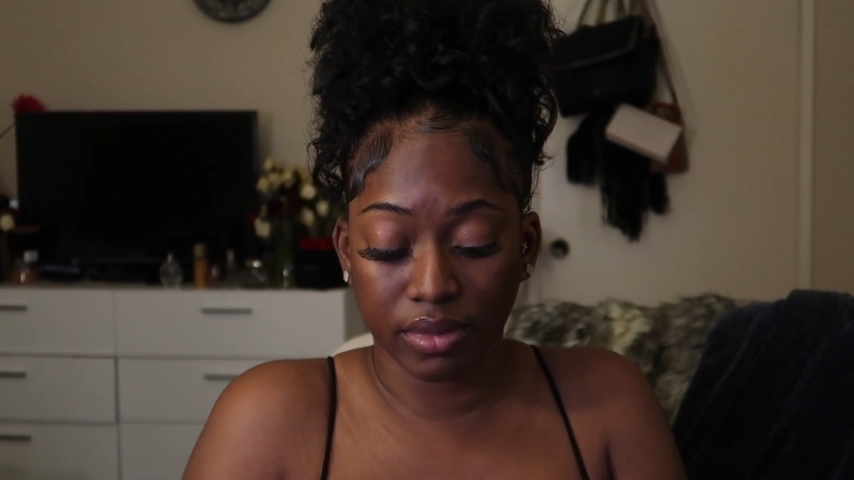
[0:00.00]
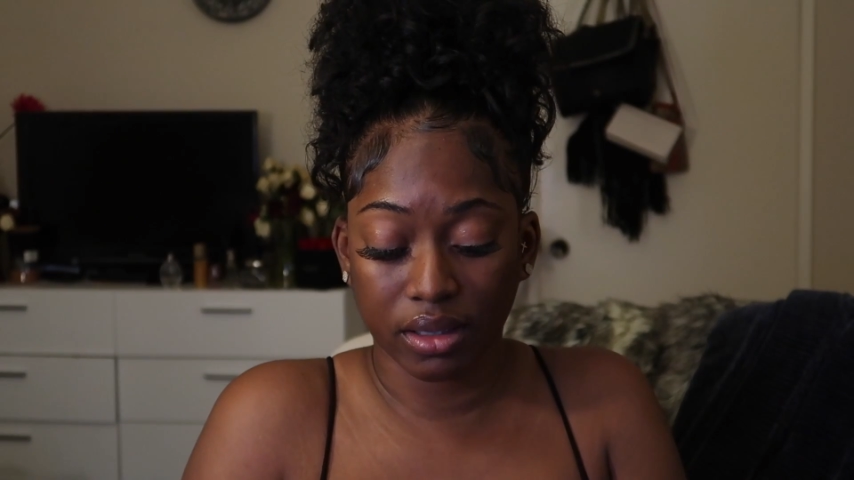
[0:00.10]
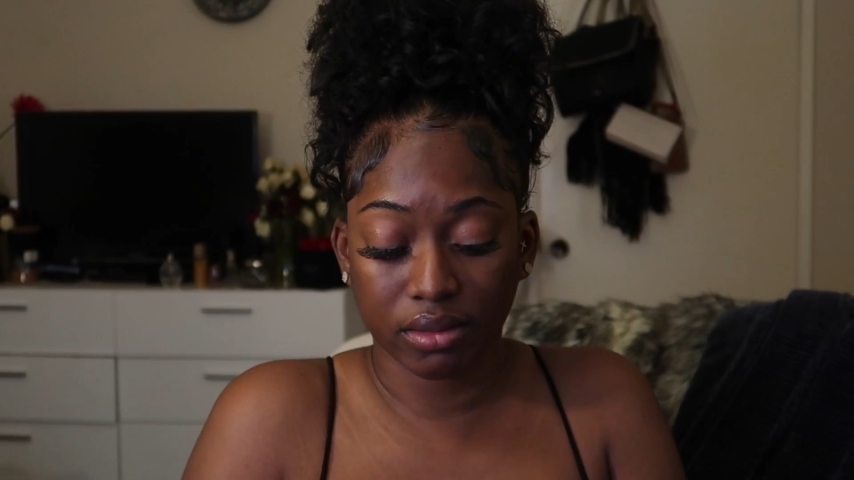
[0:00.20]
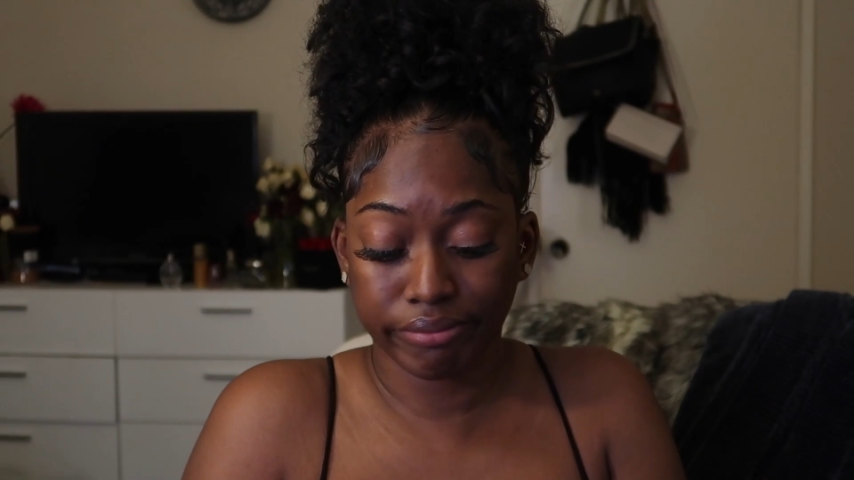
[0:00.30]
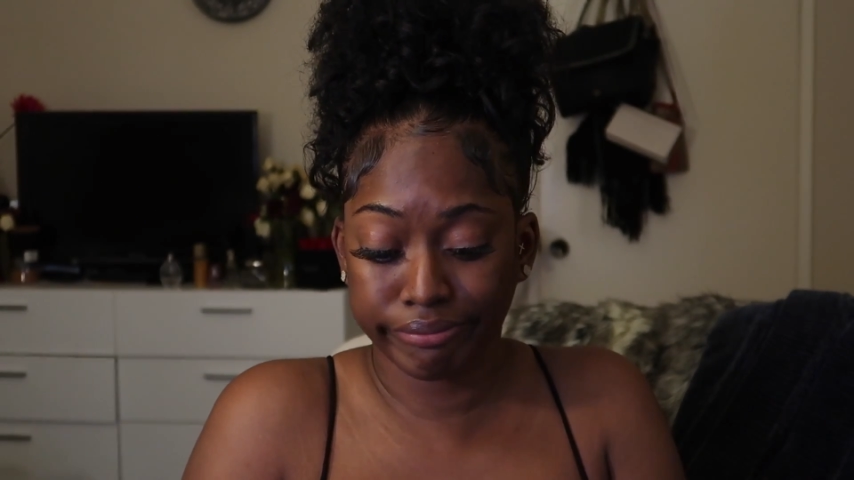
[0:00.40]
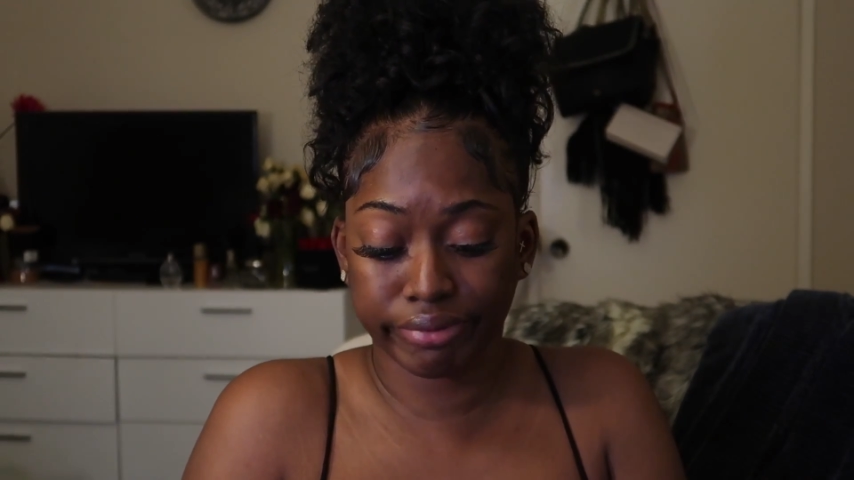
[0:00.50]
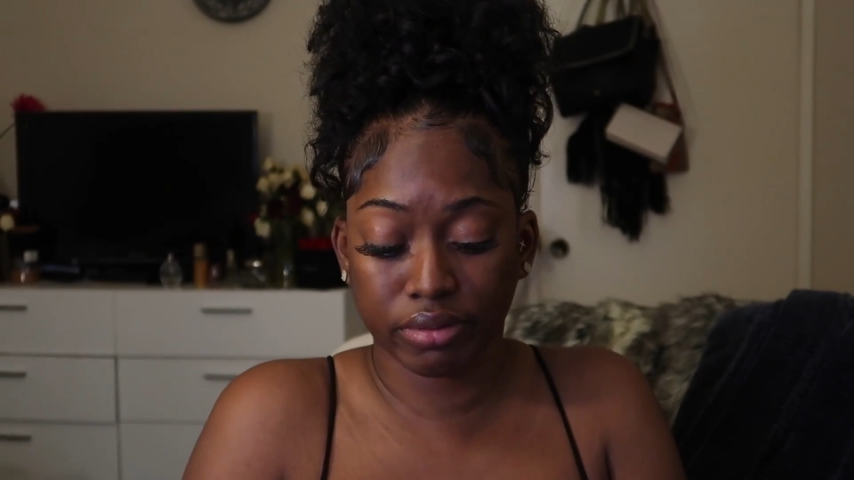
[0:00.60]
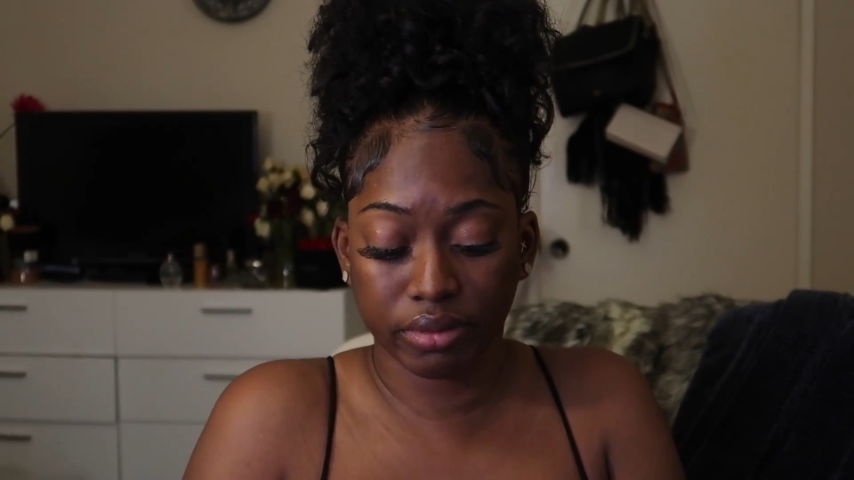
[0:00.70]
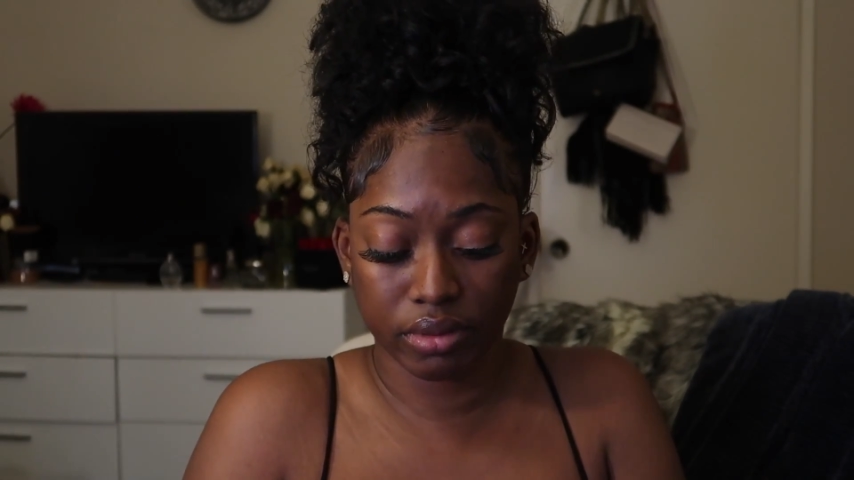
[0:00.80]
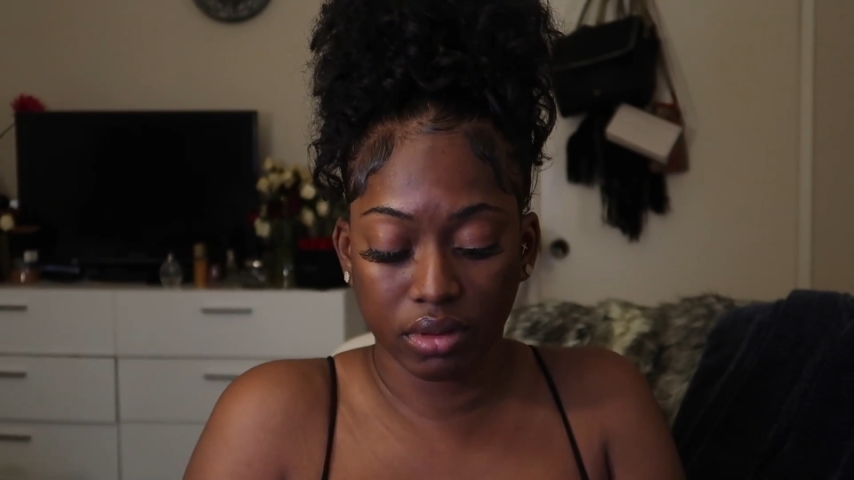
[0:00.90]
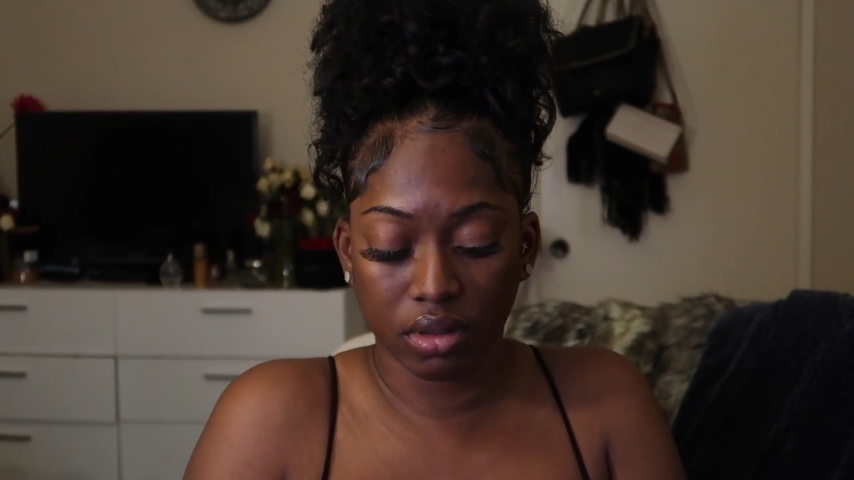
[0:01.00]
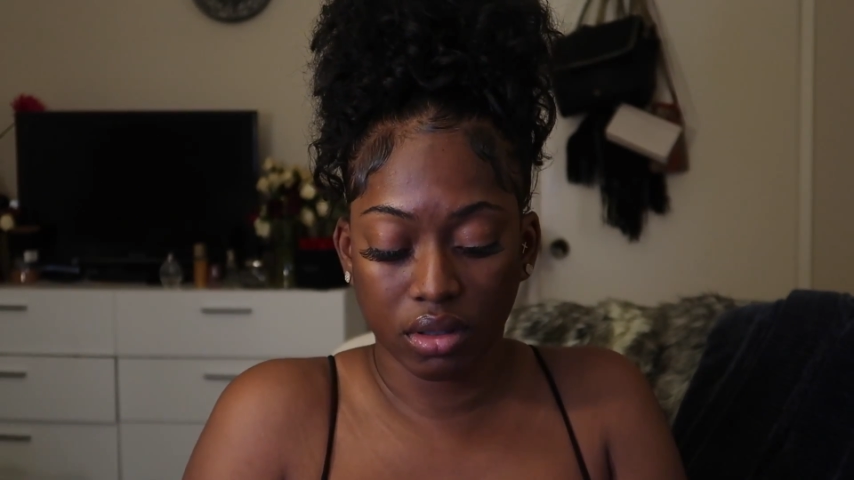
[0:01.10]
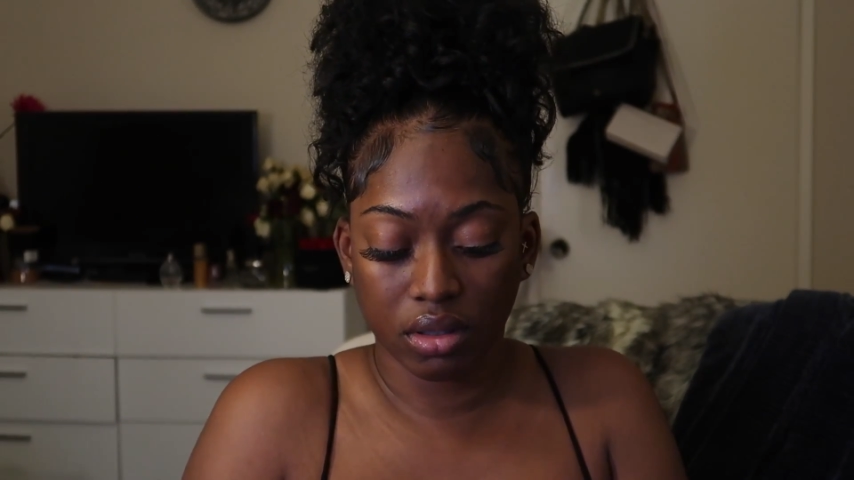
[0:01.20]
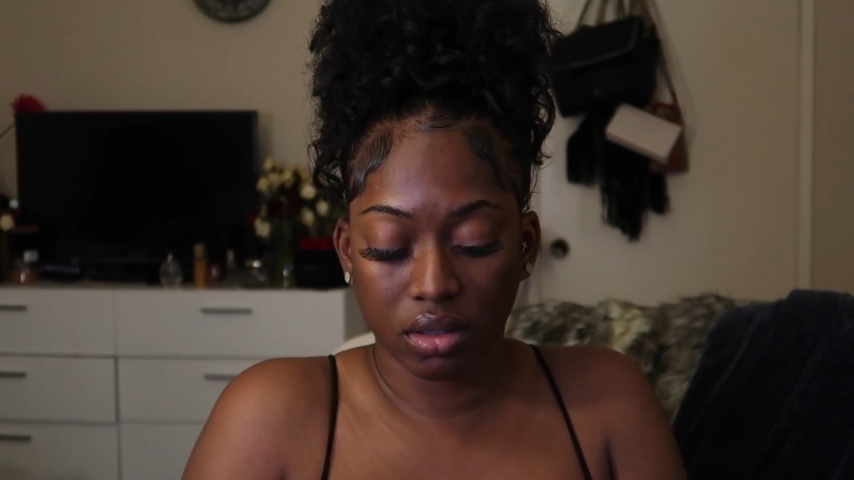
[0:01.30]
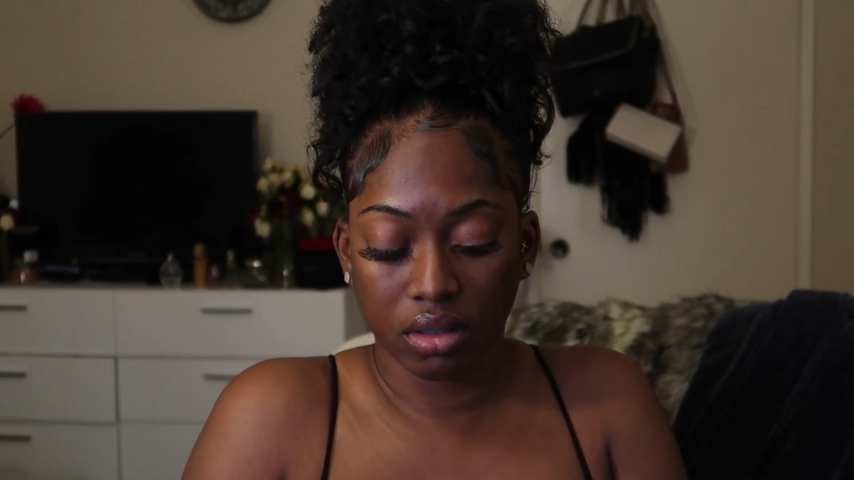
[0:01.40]
My,
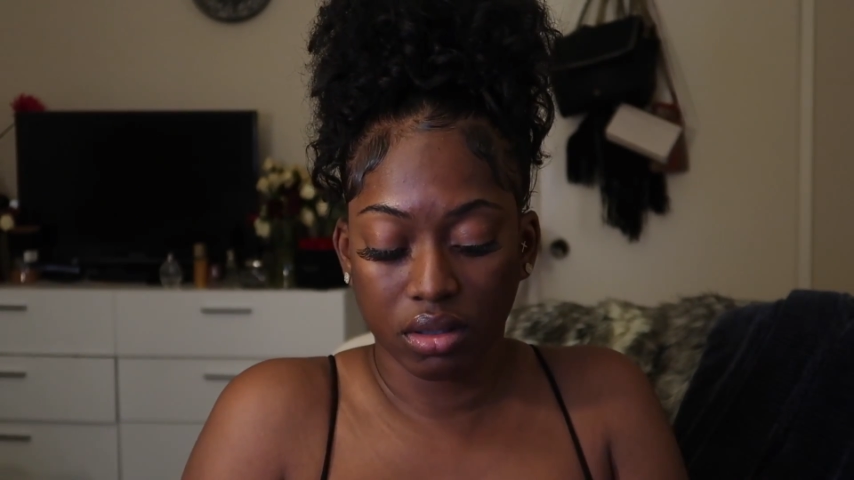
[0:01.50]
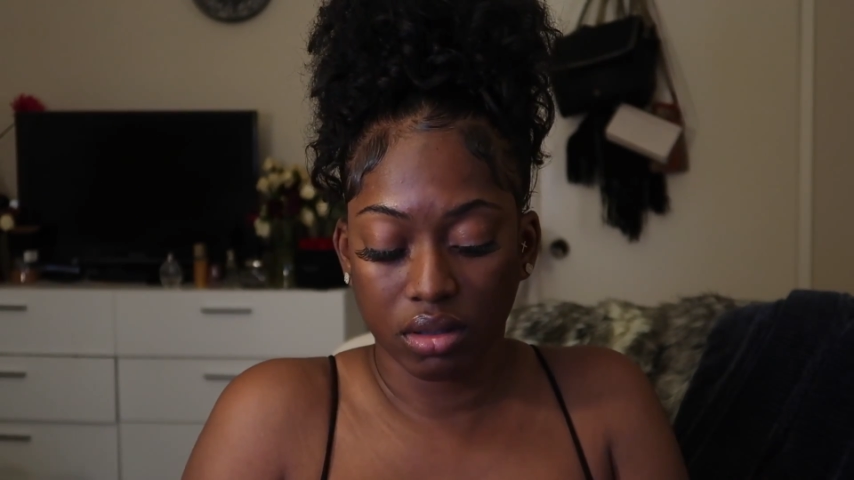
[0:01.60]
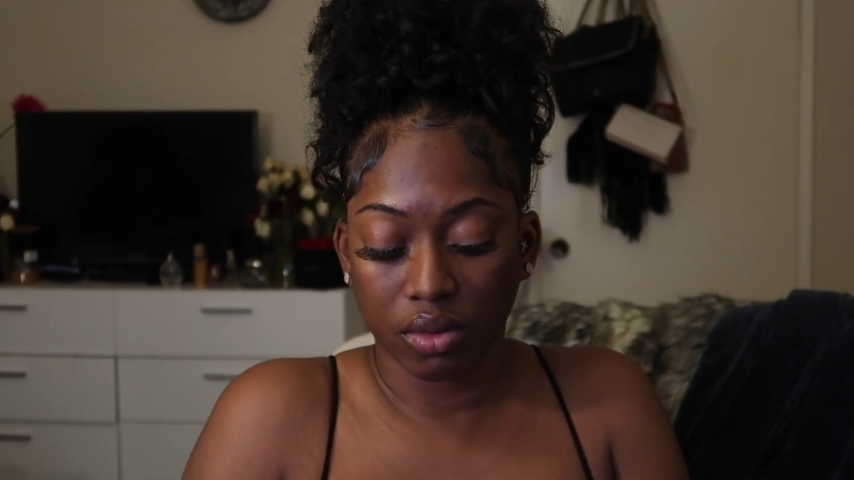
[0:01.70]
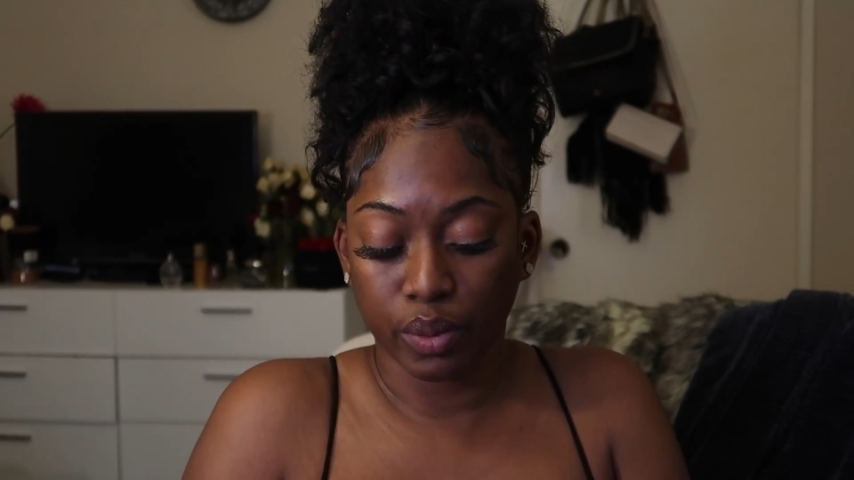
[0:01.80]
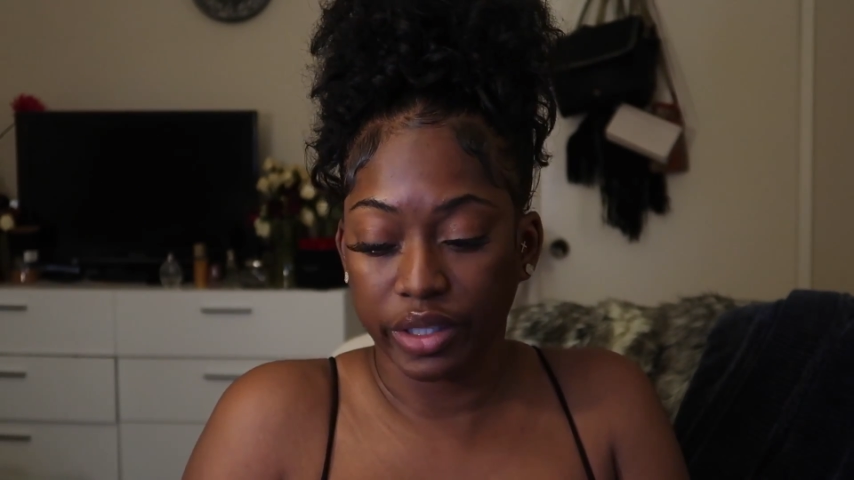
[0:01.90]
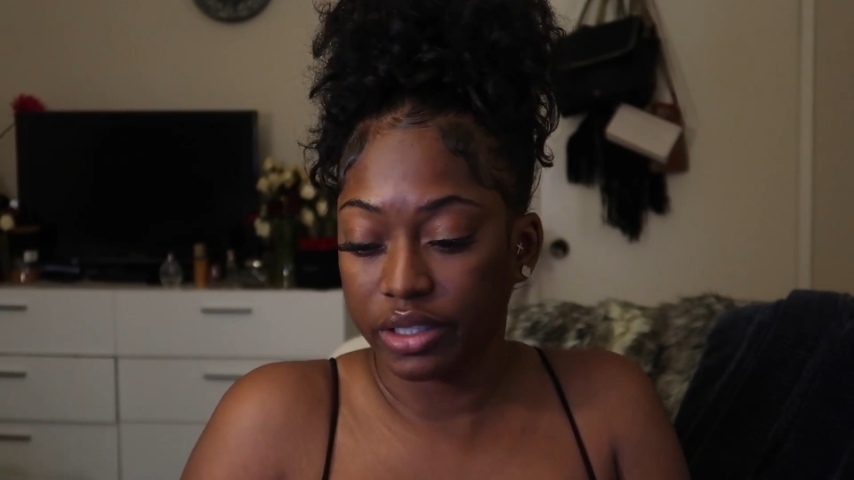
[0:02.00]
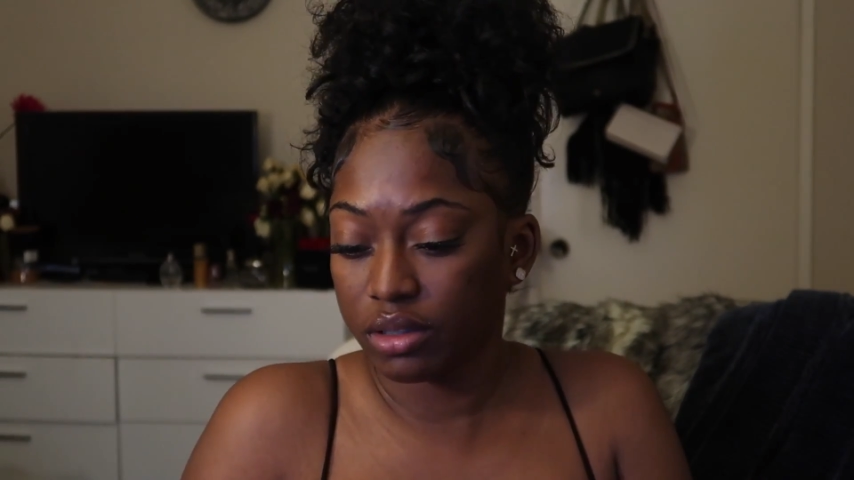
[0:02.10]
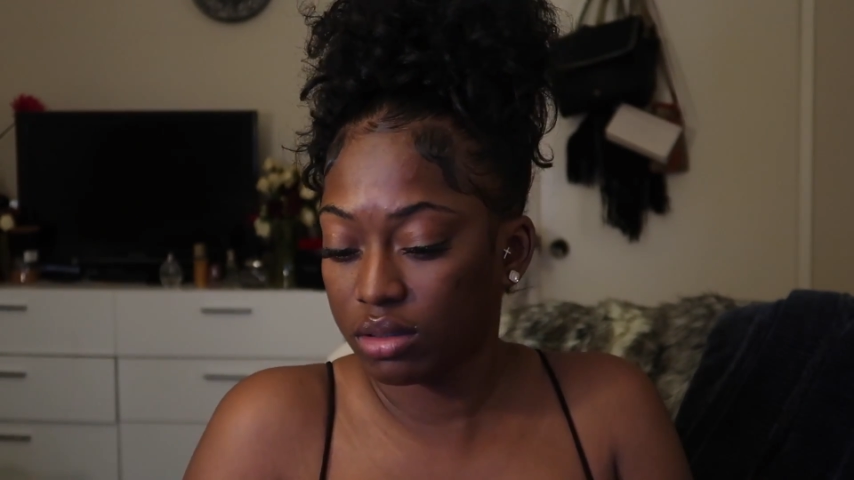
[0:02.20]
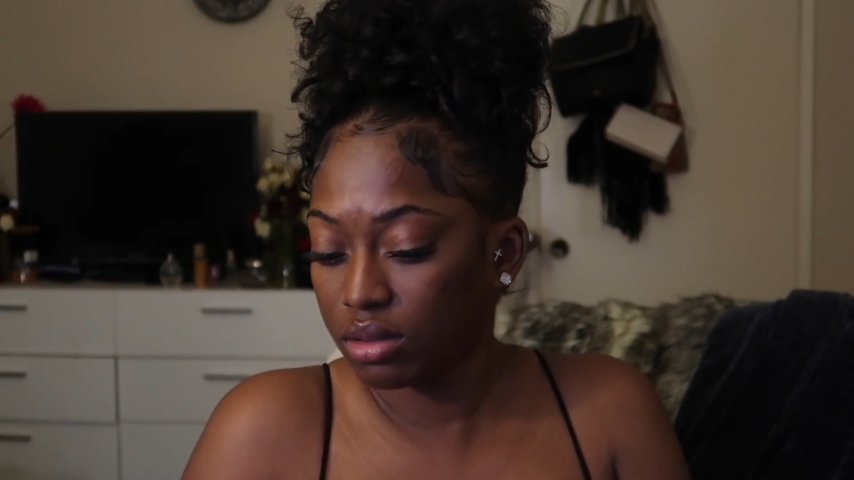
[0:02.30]
I wish.